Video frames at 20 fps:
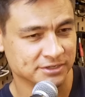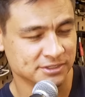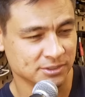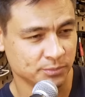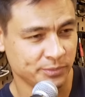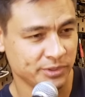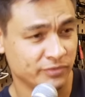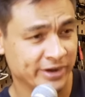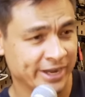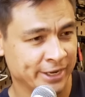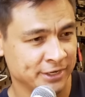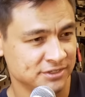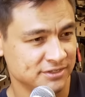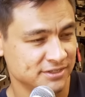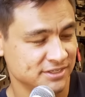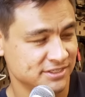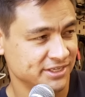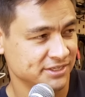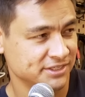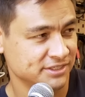so we ran to
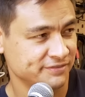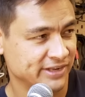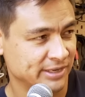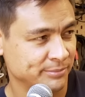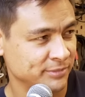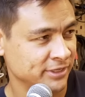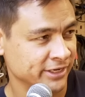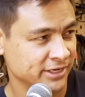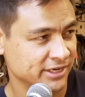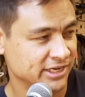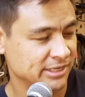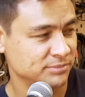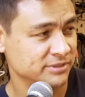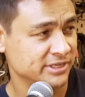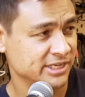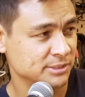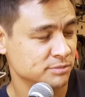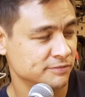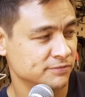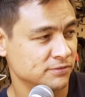this English family like a couple of
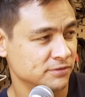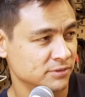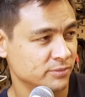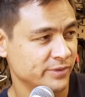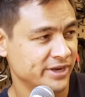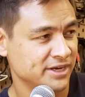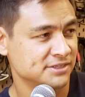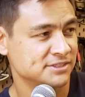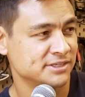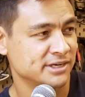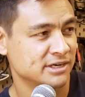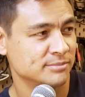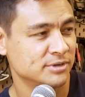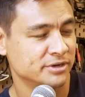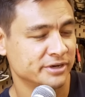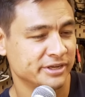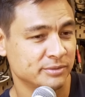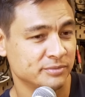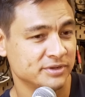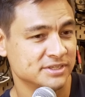days before the wedding
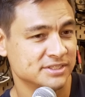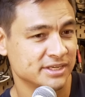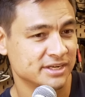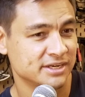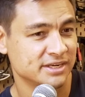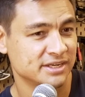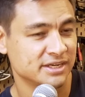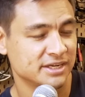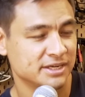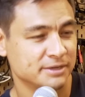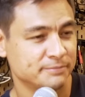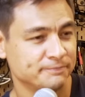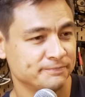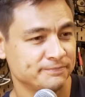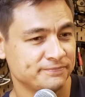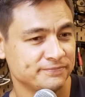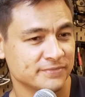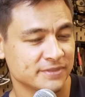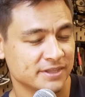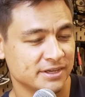ceremony, and we said,
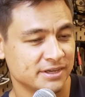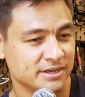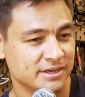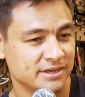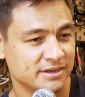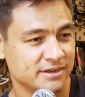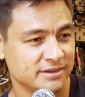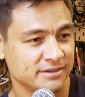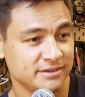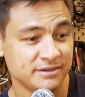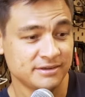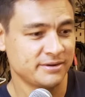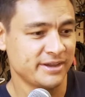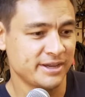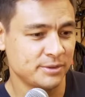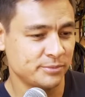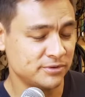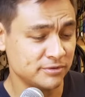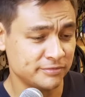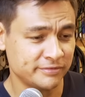
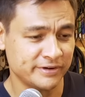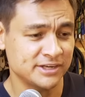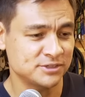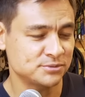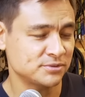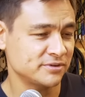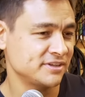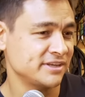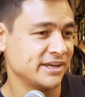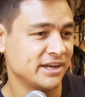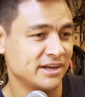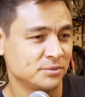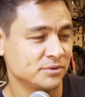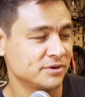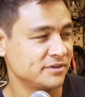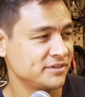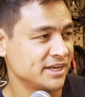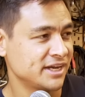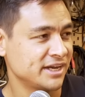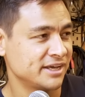hey, we're all friends.
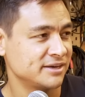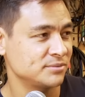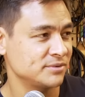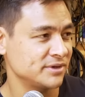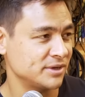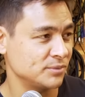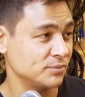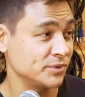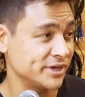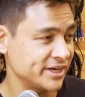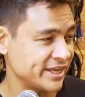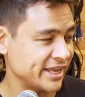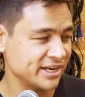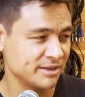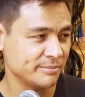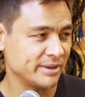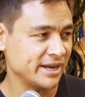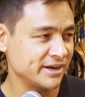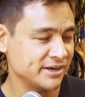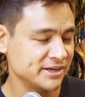We're on the island. We're
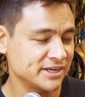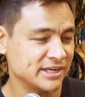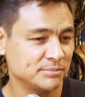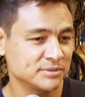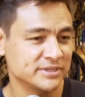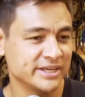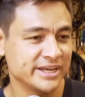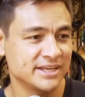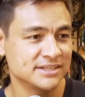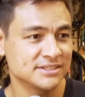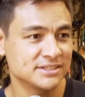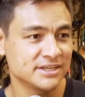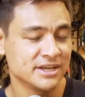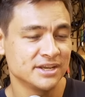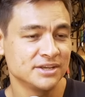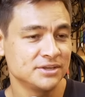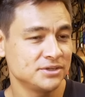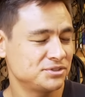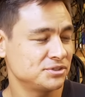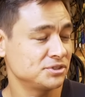getting married in a couple of days.
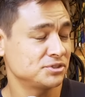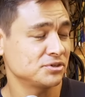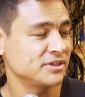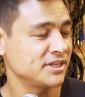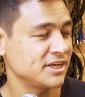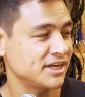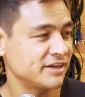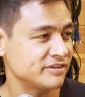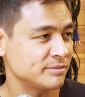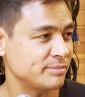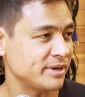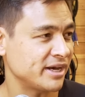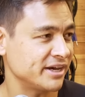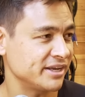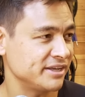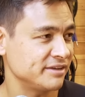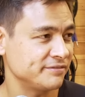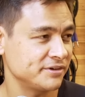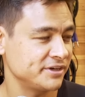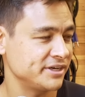You should join the after
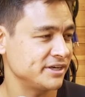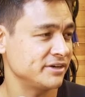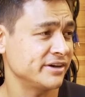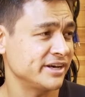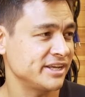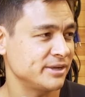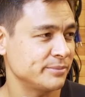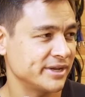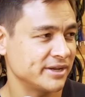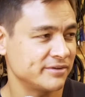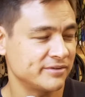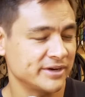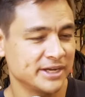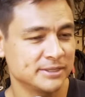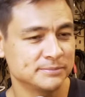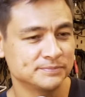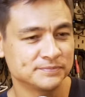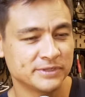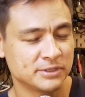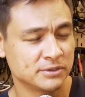party if you're here anyway,
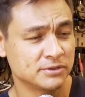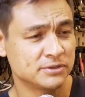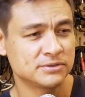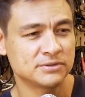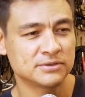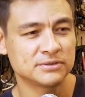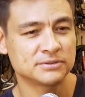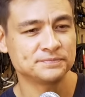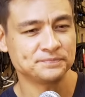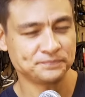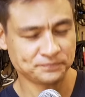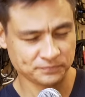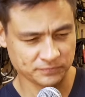right? They're cool.